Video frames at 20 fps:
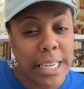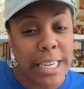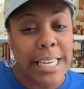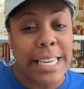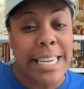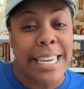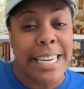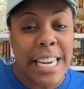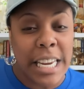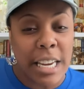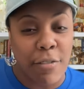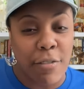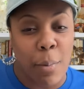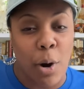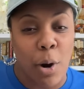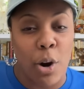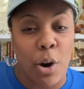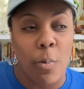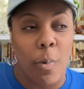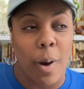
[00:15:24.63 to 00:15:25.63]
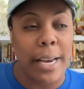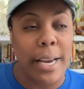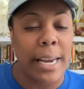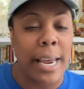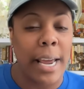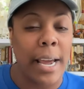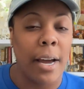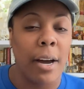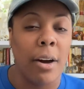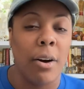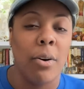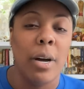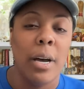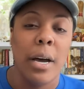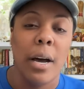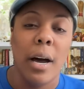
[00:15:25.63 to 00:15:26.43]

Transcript: and needing from her right now.